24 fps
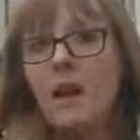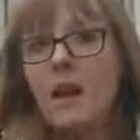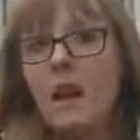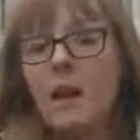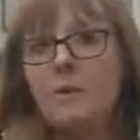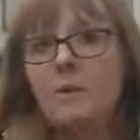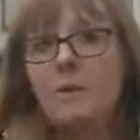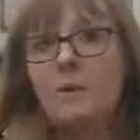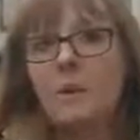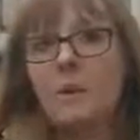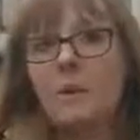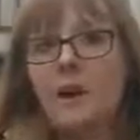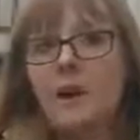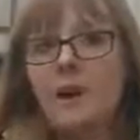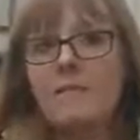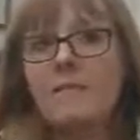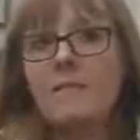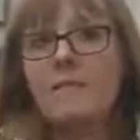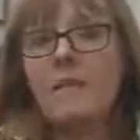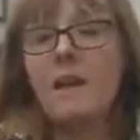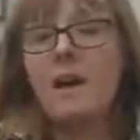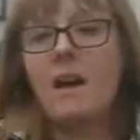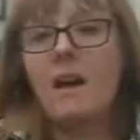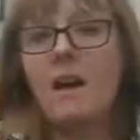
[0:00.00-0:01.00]
I'm quite
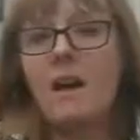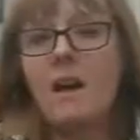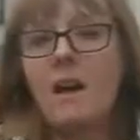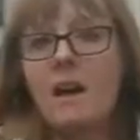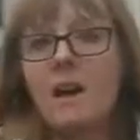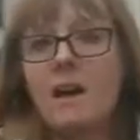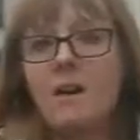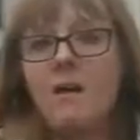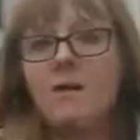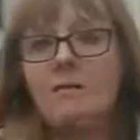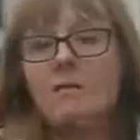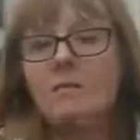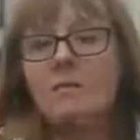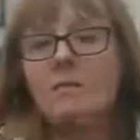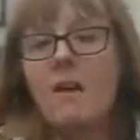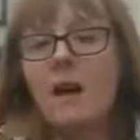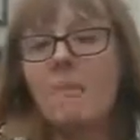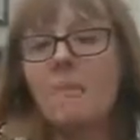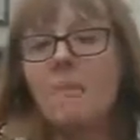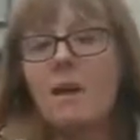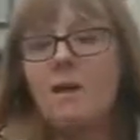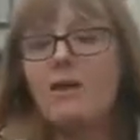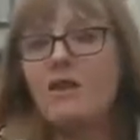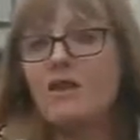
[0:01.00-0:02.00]

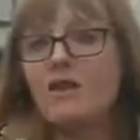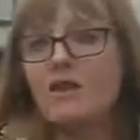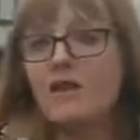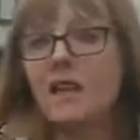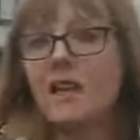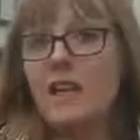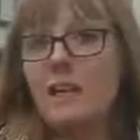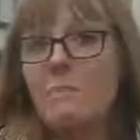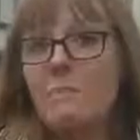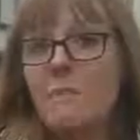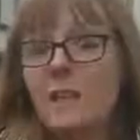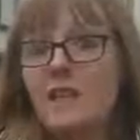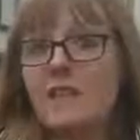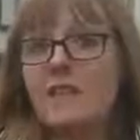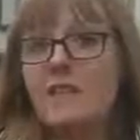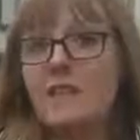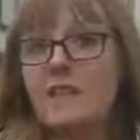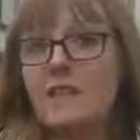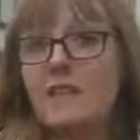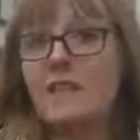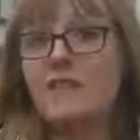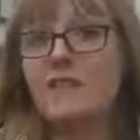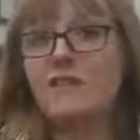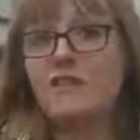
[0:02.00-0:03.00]
emotionally,
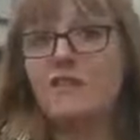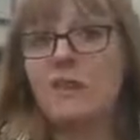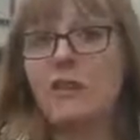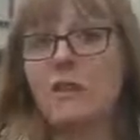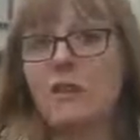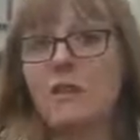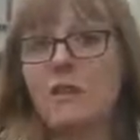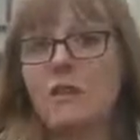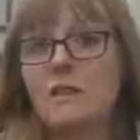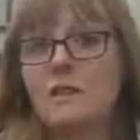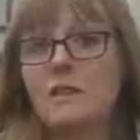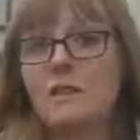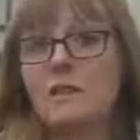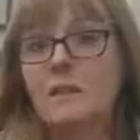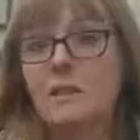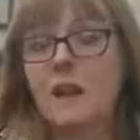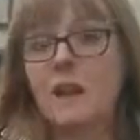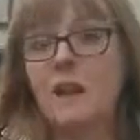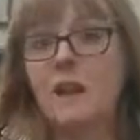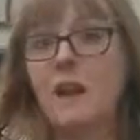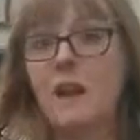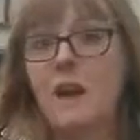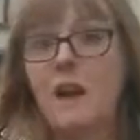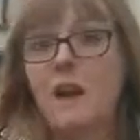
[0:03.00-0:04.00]
mentally strong.
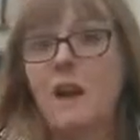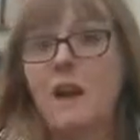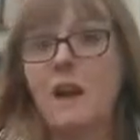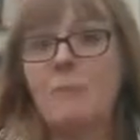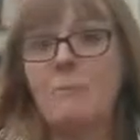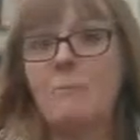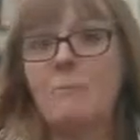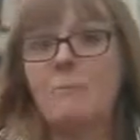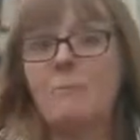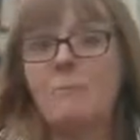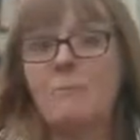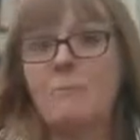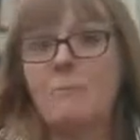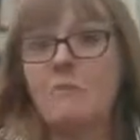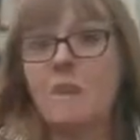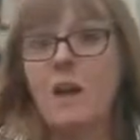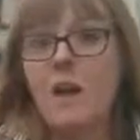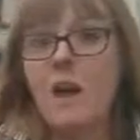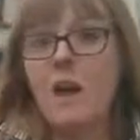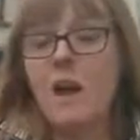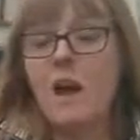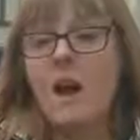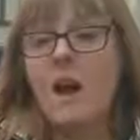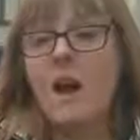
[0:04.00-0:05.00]

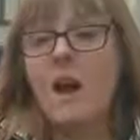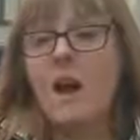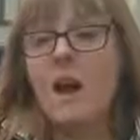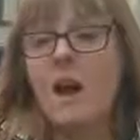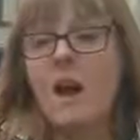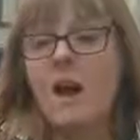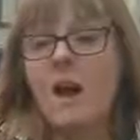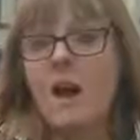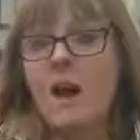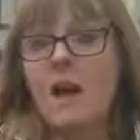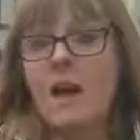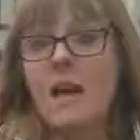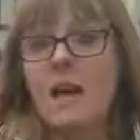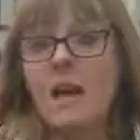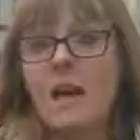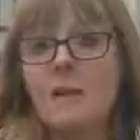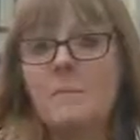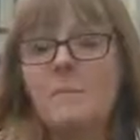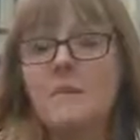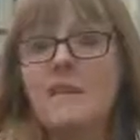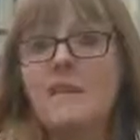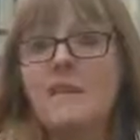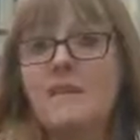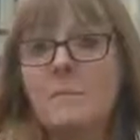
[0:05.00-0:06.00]
I
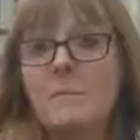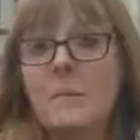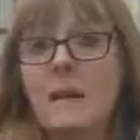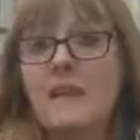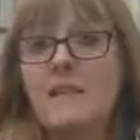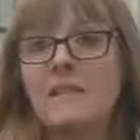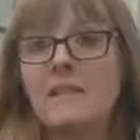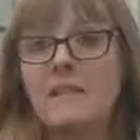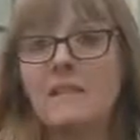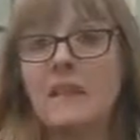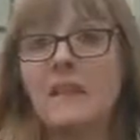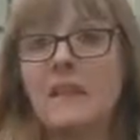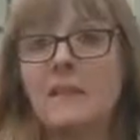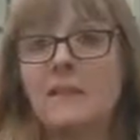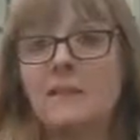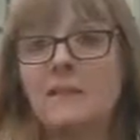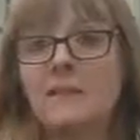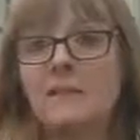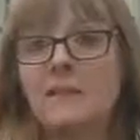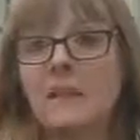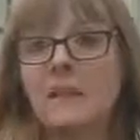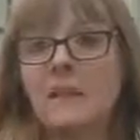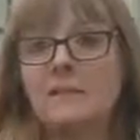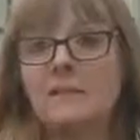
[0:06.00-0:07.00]
am an independent
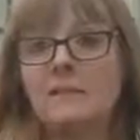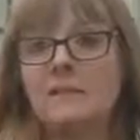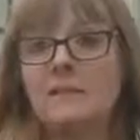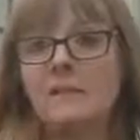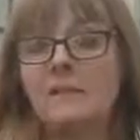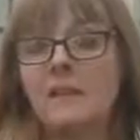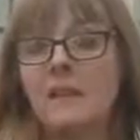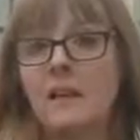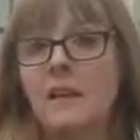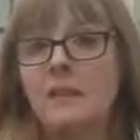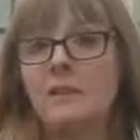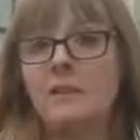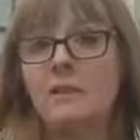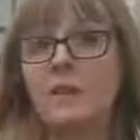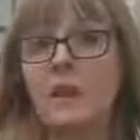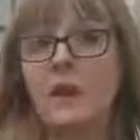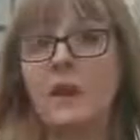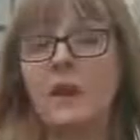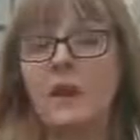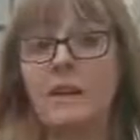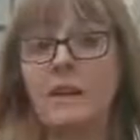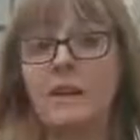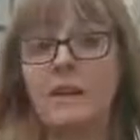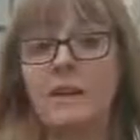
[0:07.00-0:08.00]
councillor, so
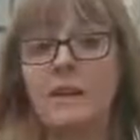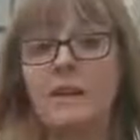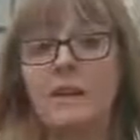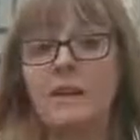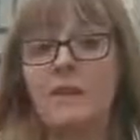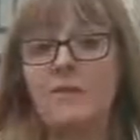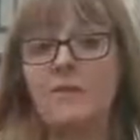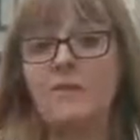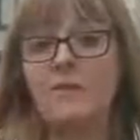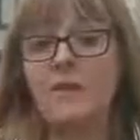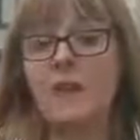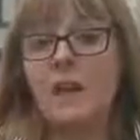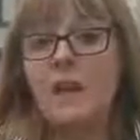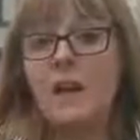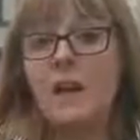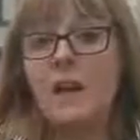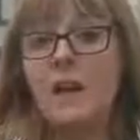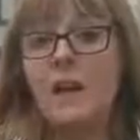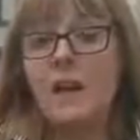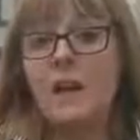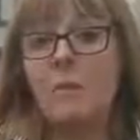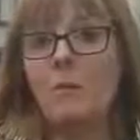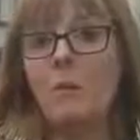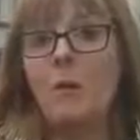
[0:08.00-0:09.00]
I kind of
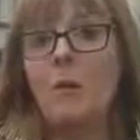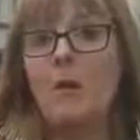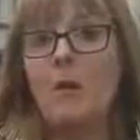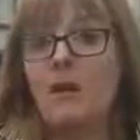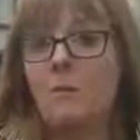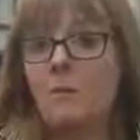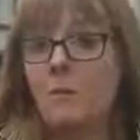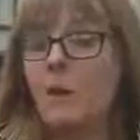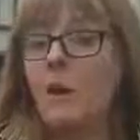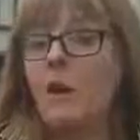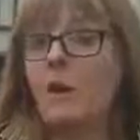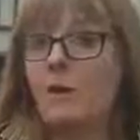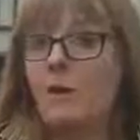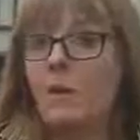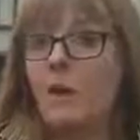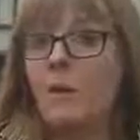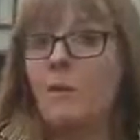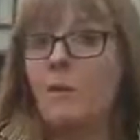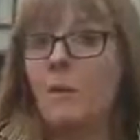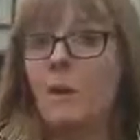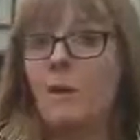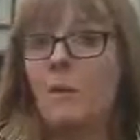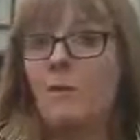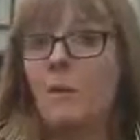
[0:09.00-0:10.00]
work
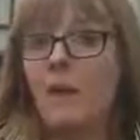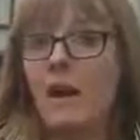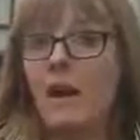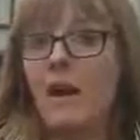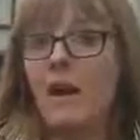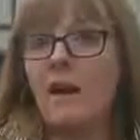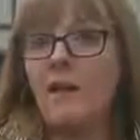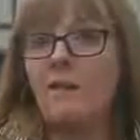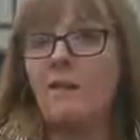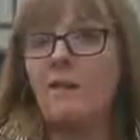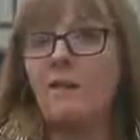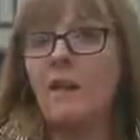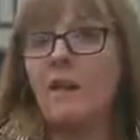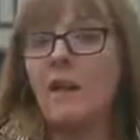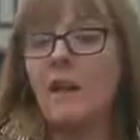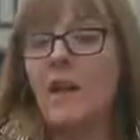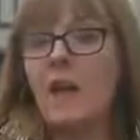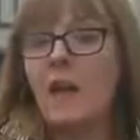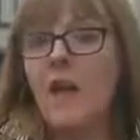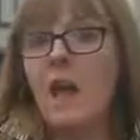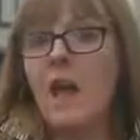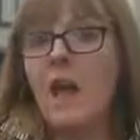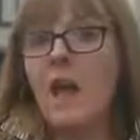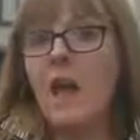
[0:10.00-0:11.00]
quite well on my
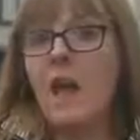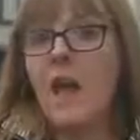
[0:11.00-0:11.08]
own.